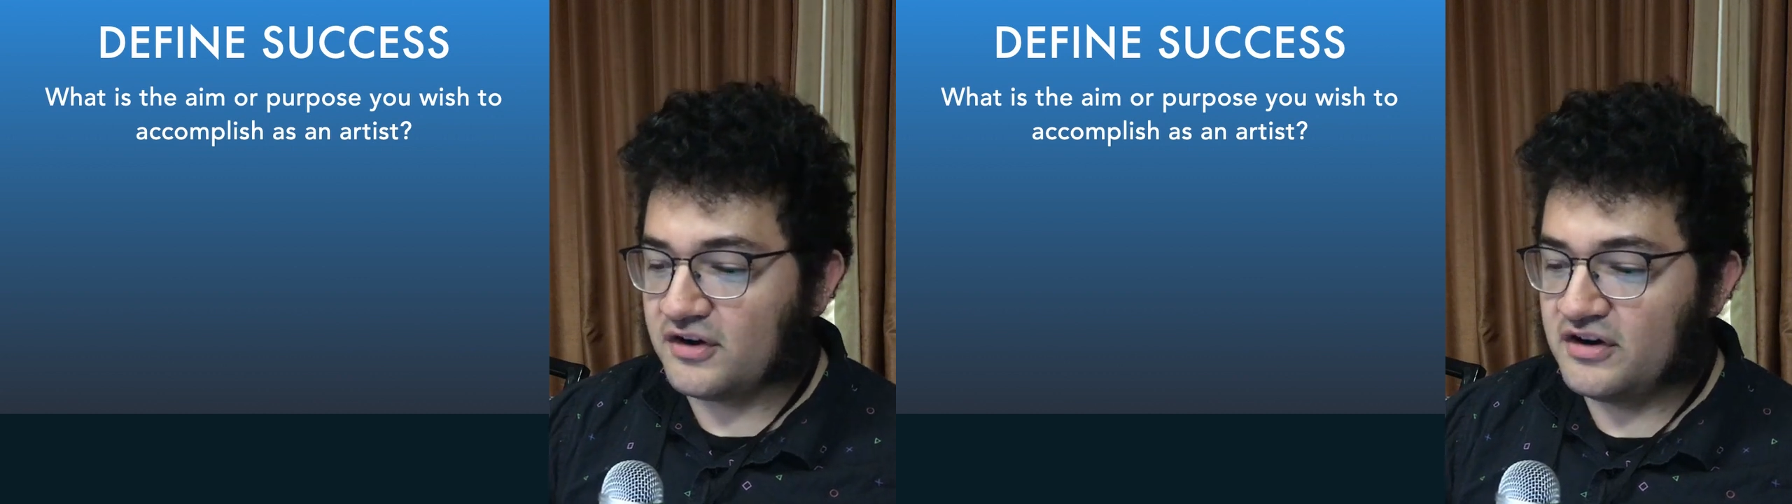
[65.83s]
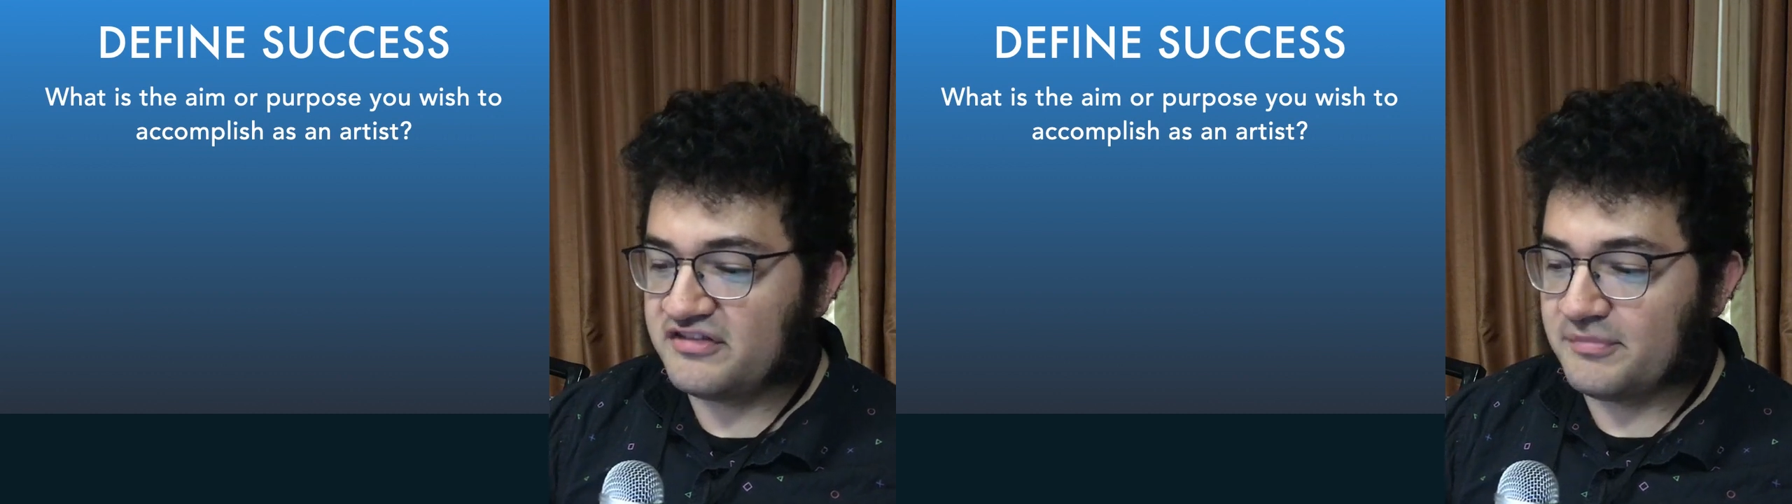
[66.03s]

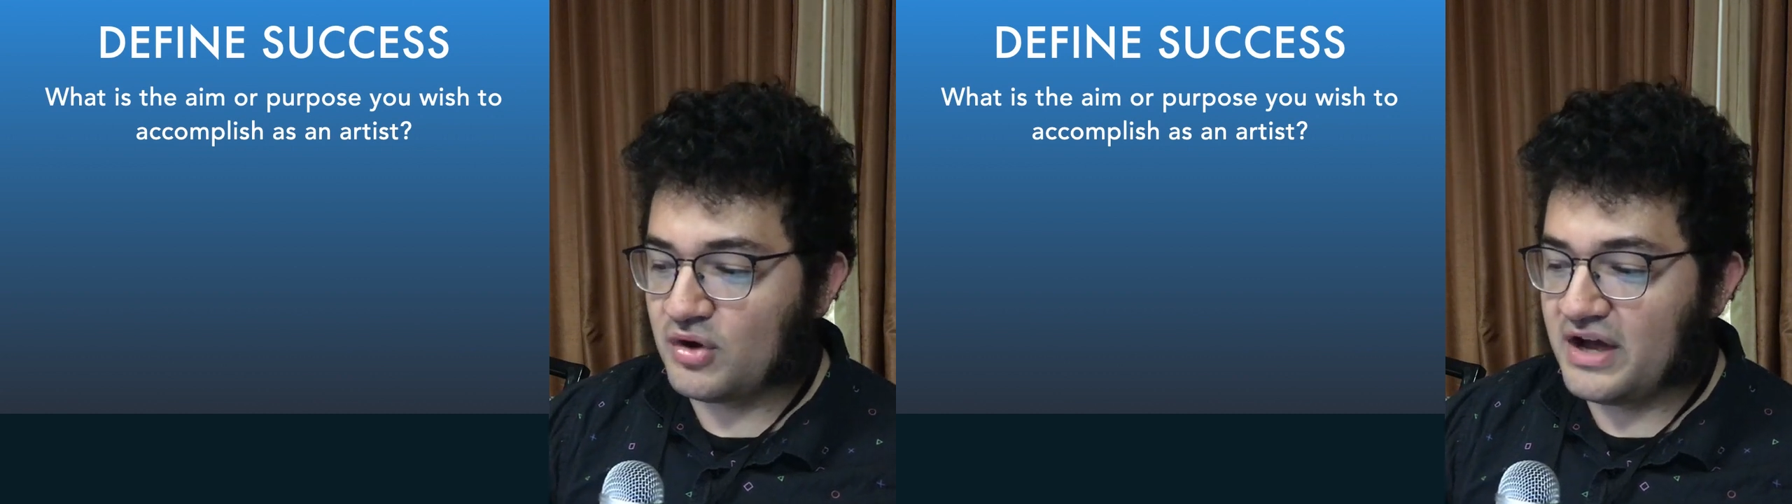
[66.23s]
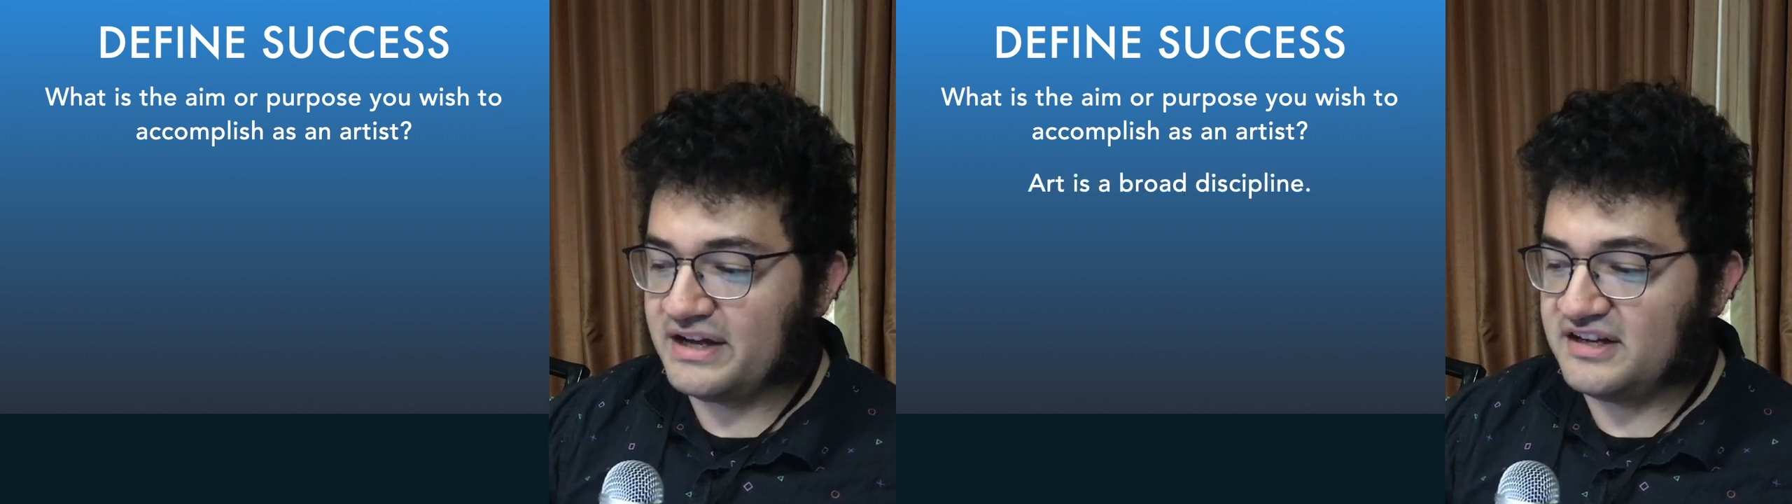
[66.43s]
art is a
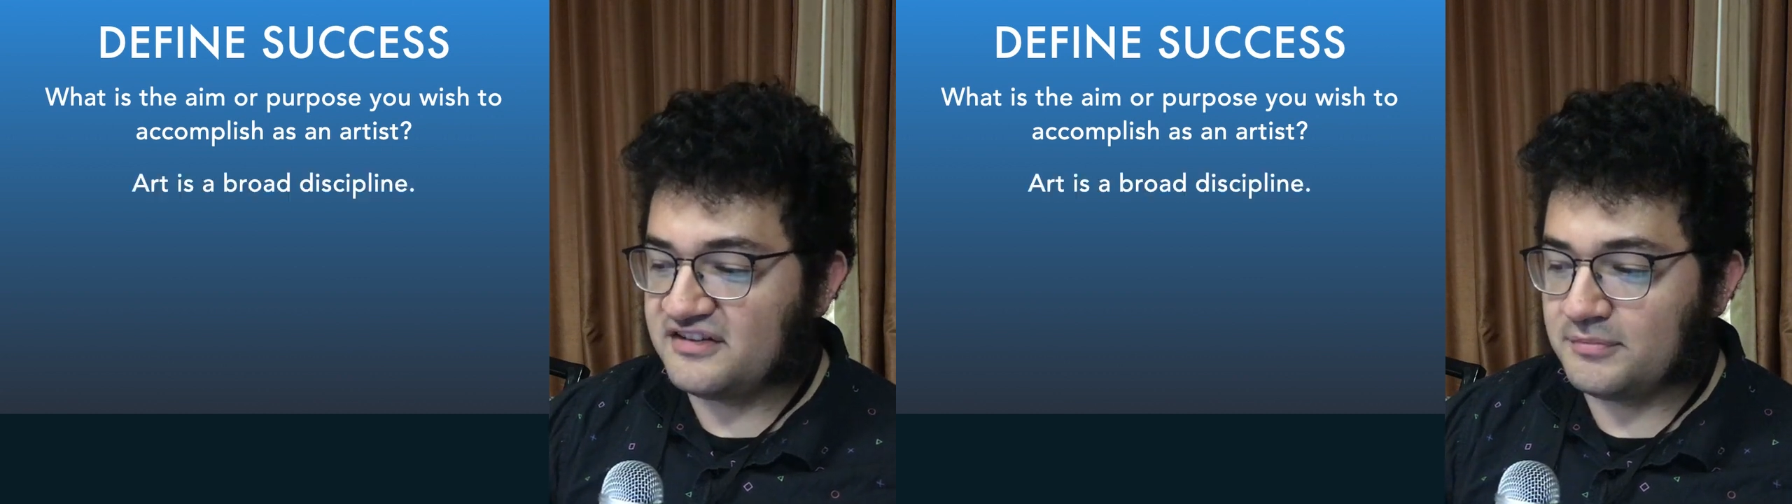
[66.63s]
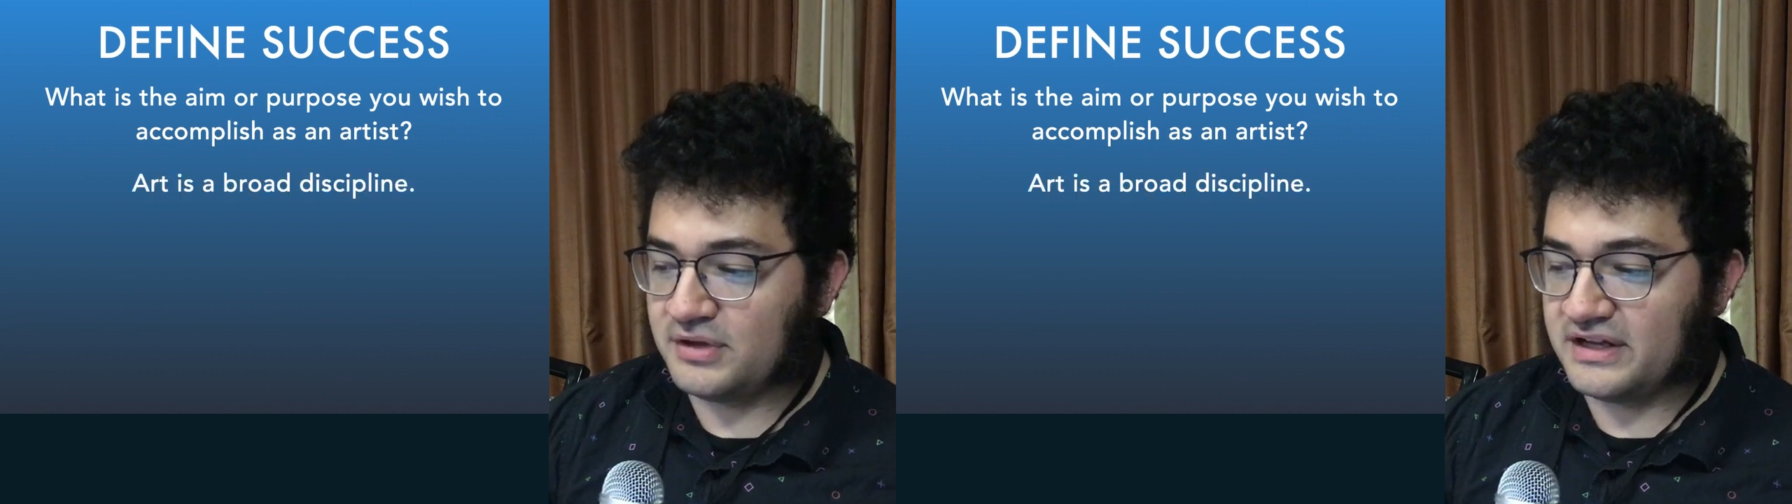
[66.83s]
broad
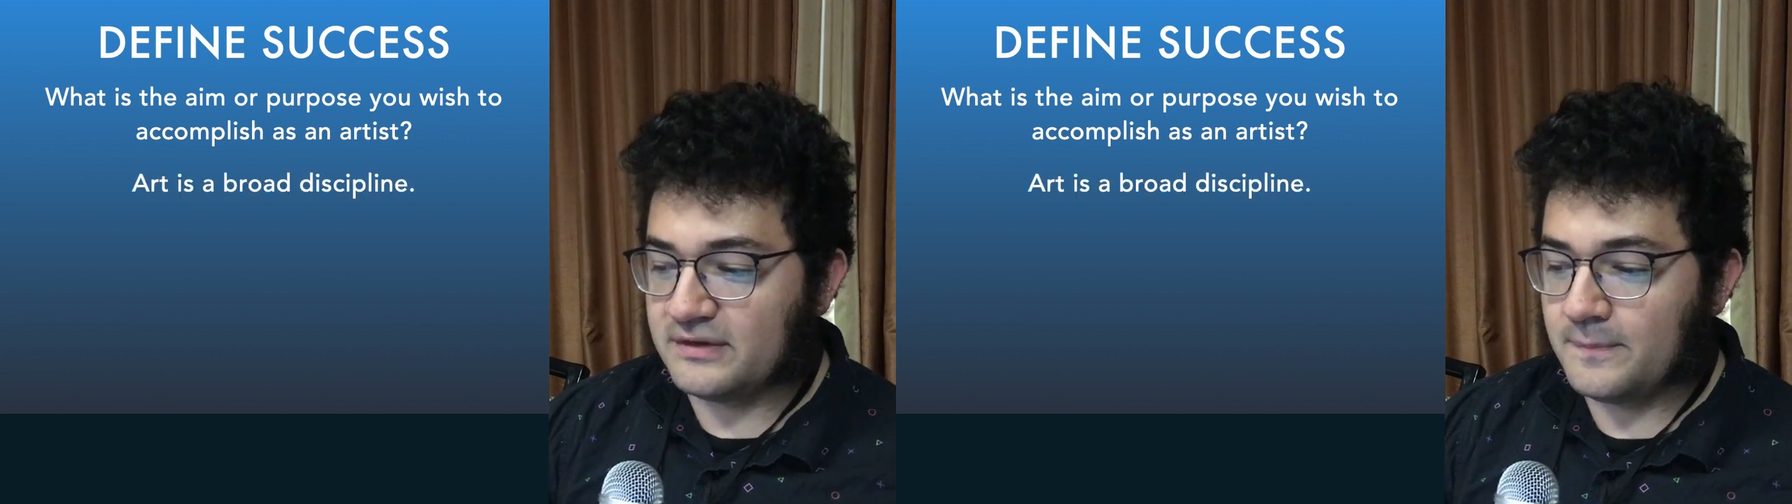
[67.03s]
discipline.